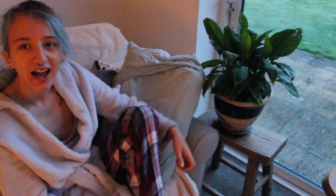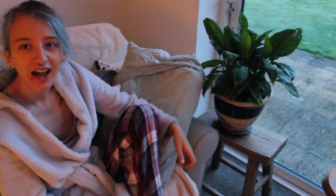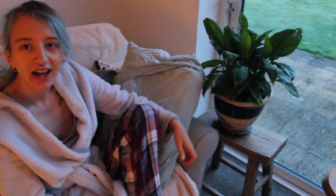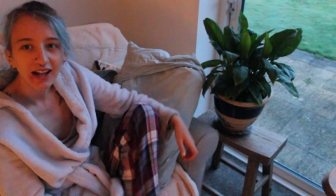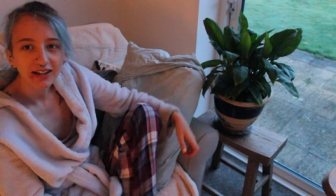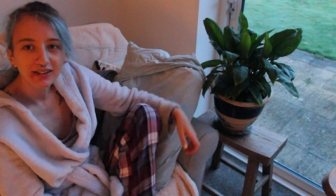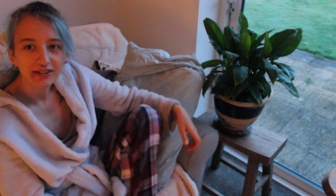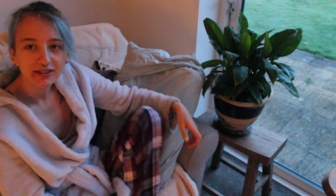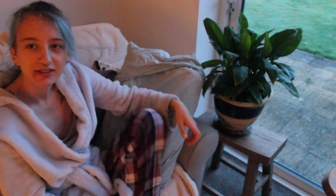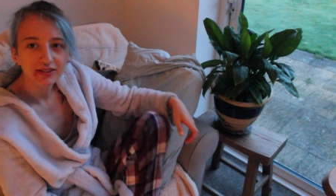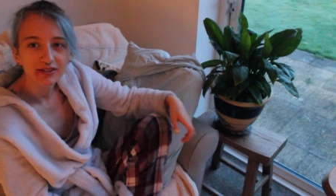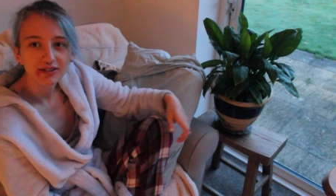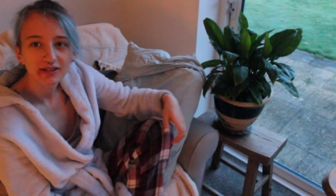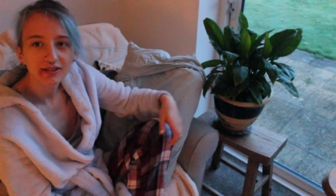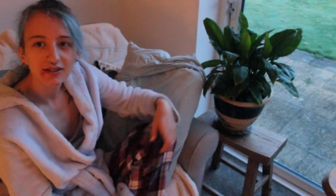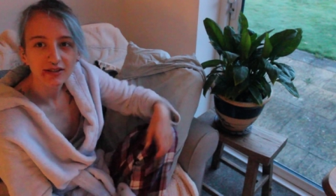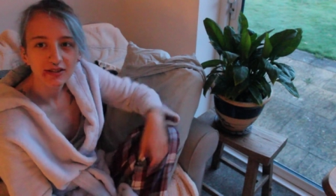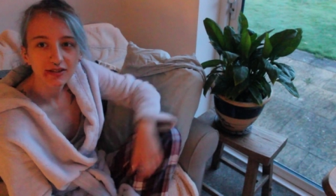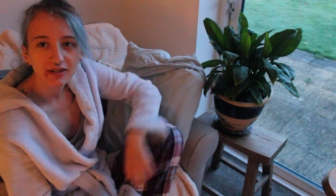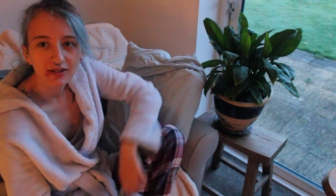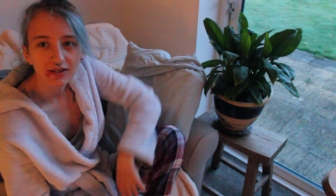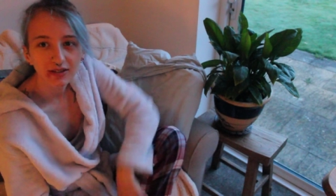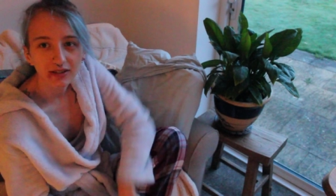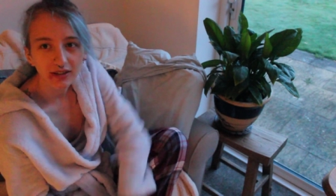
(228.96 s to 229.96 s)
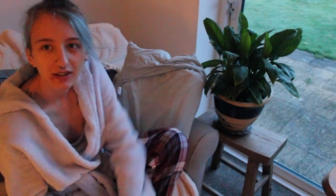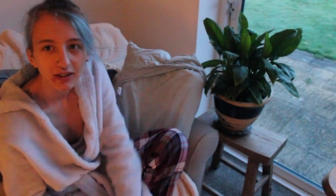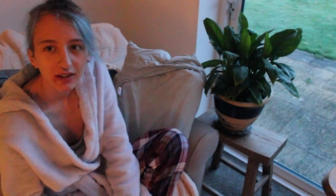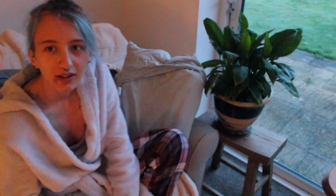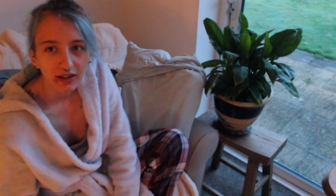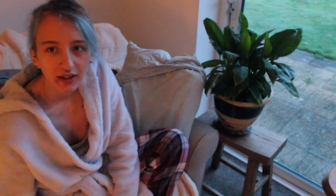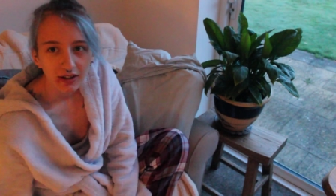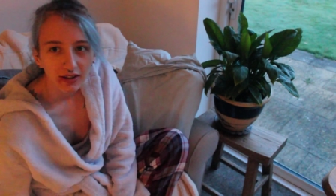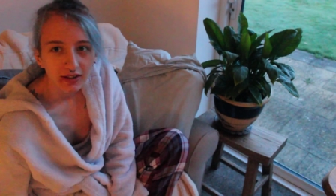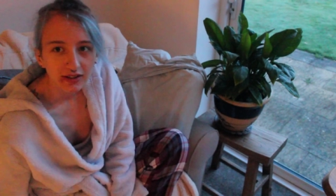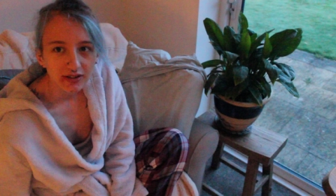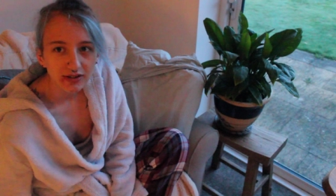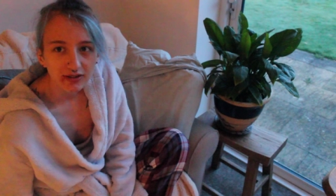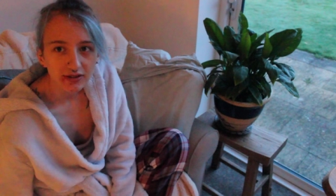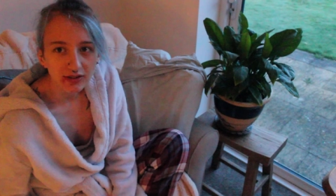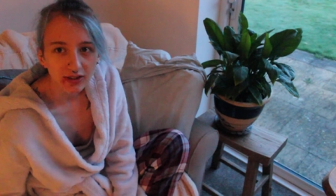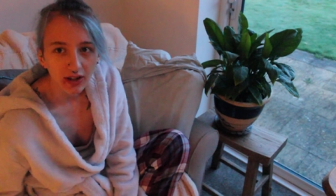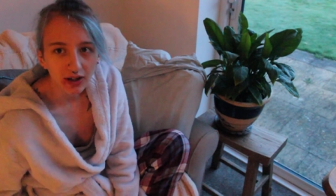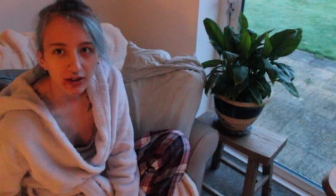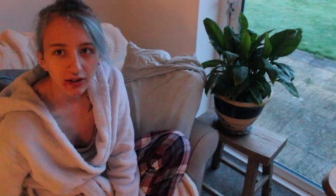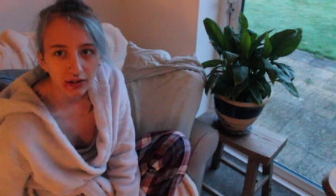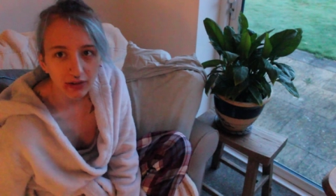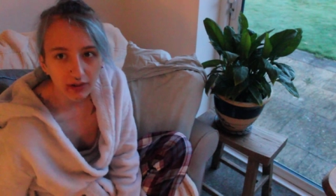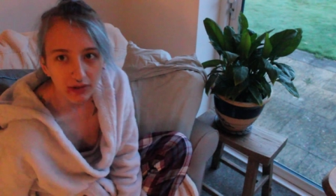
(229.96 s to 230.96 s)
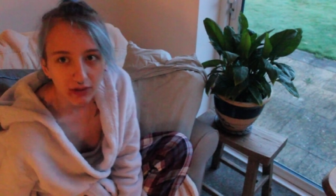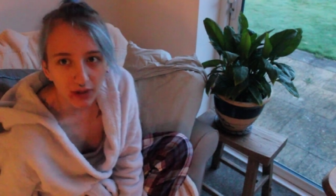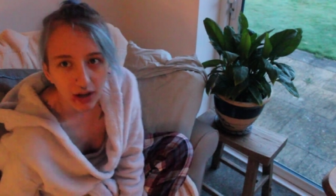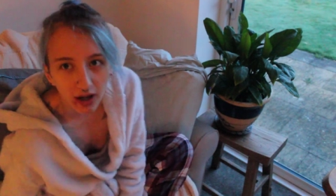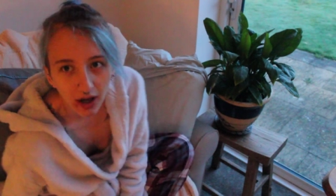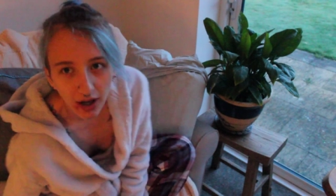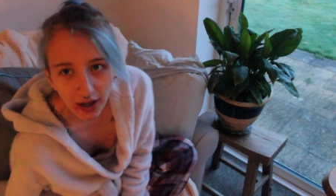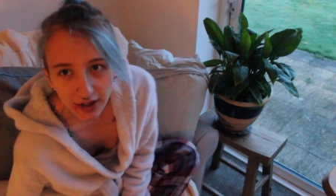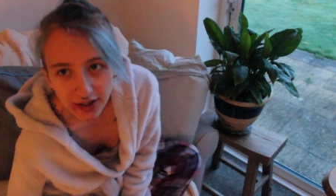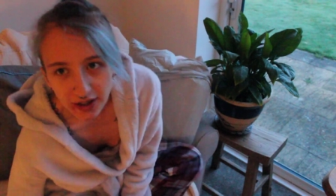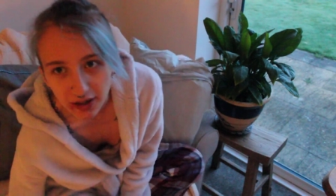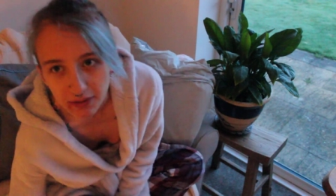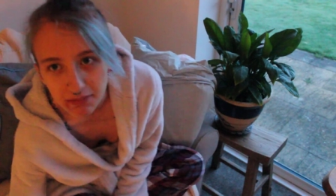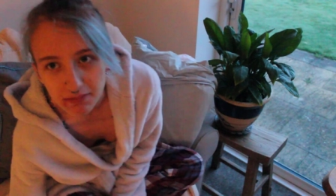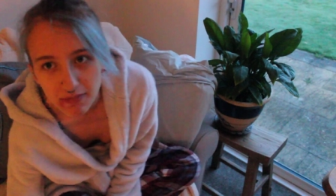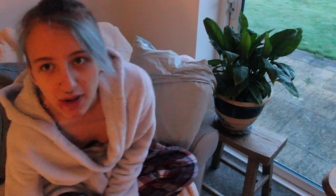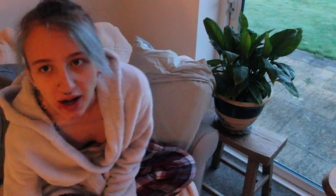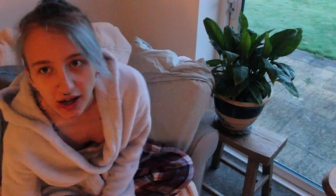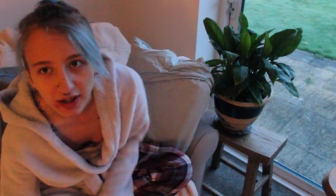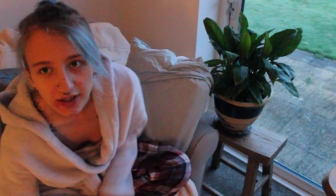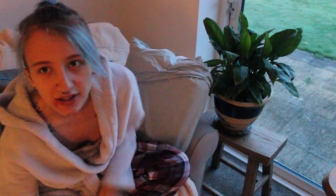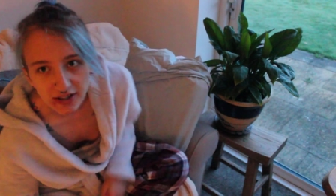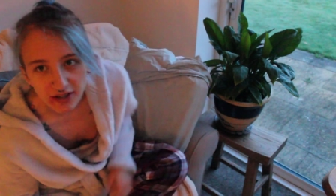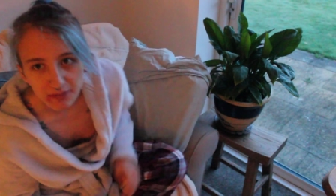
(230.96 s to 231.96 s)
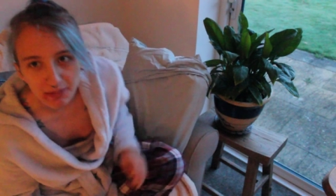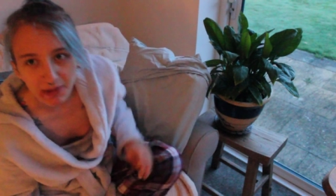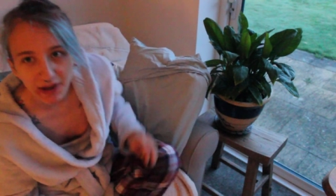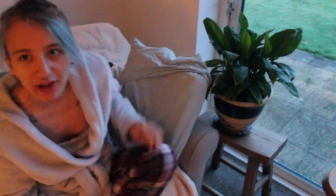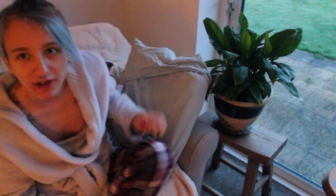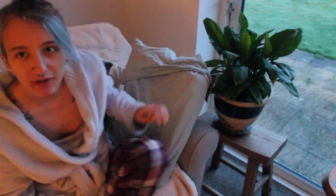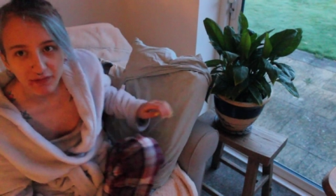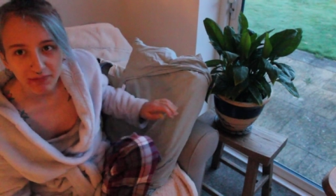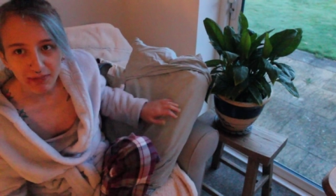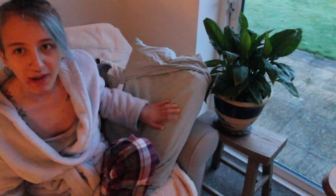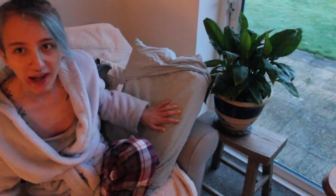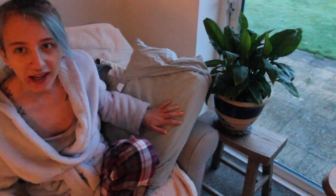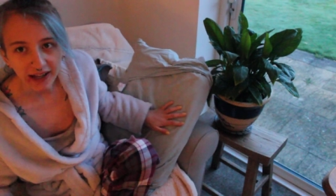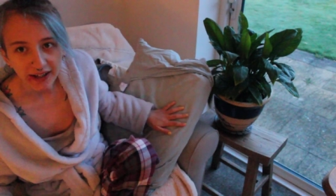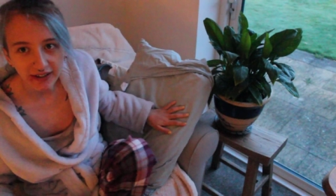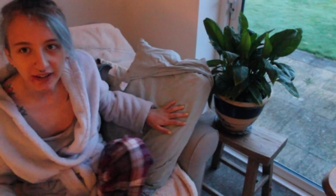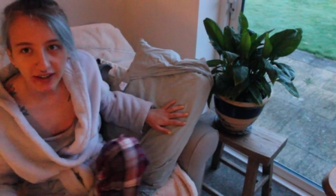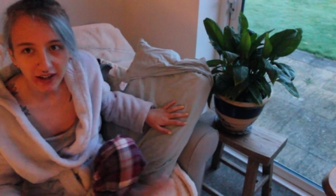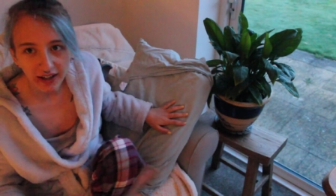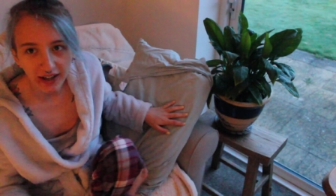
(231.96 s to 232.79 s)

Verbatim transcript: and so I don't mind a bit of pain,